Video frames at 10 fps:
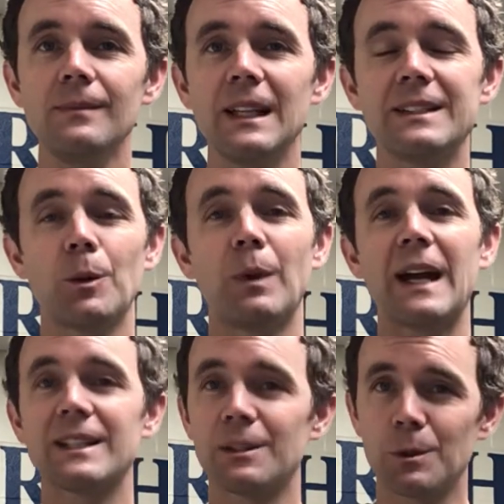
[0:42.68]
So
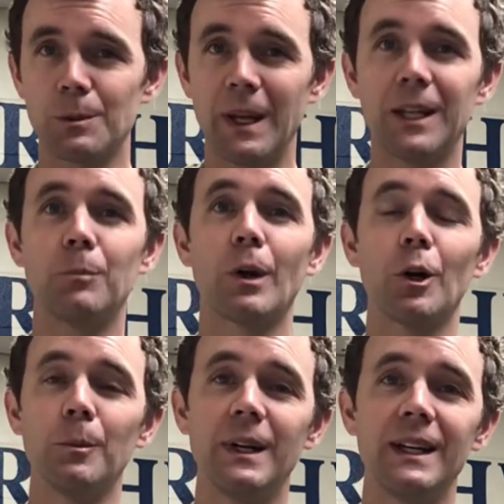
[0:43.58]
practice was making
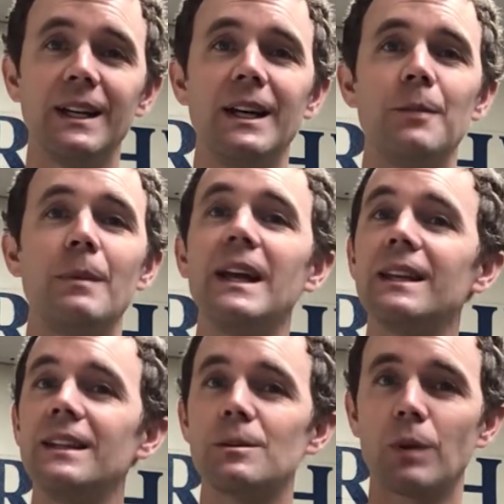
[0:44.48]
permanent, making
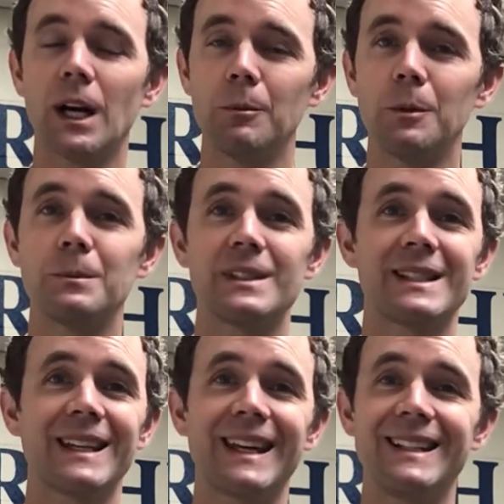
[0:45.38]
these problems
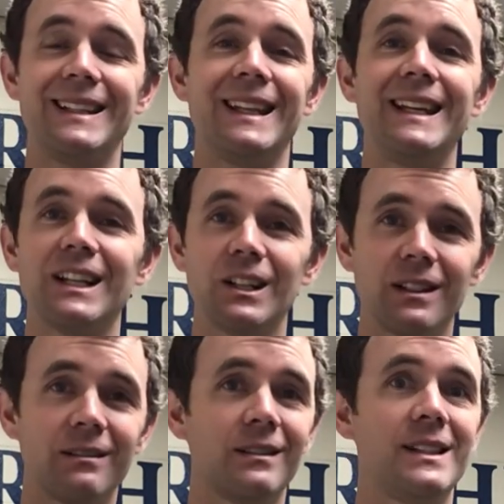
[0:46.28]
kind of
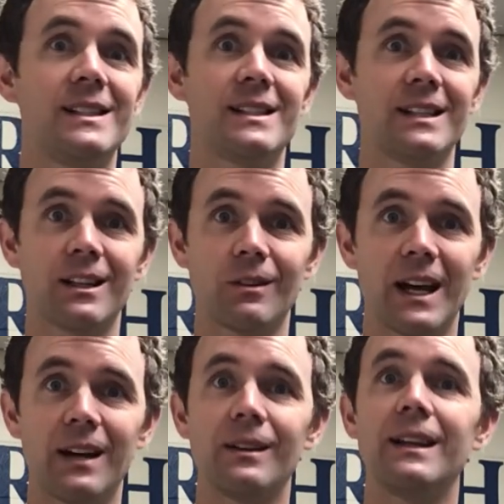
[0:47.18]
linger and stick
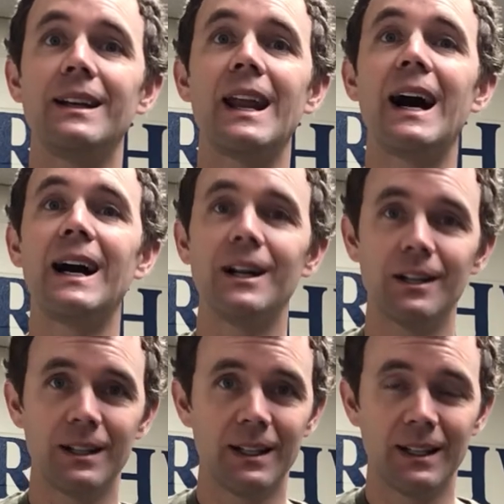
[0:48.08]
around and not,
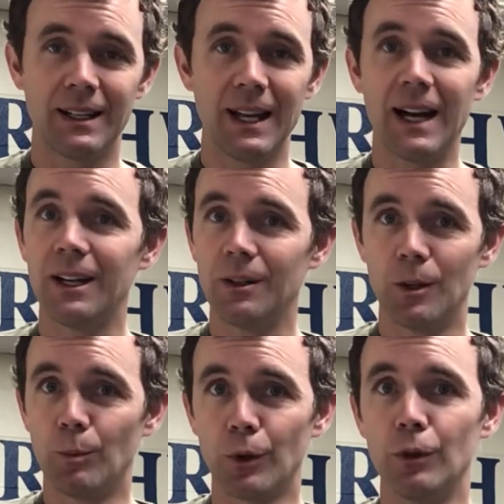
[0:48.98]
not
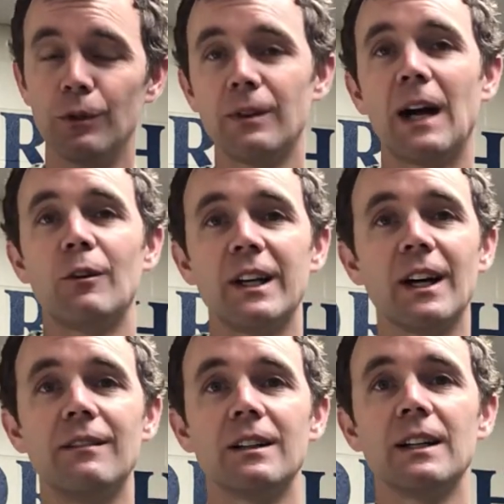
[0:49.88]
improve, not
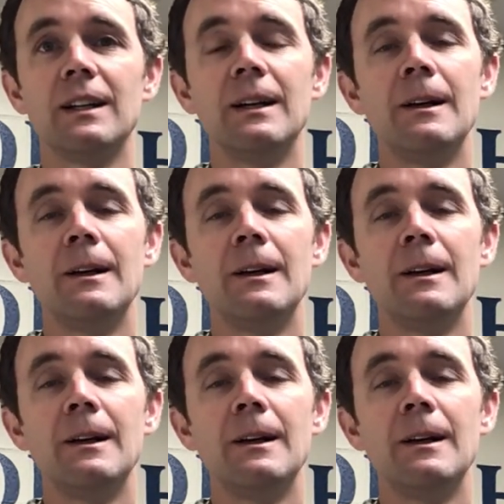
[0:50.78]
recover.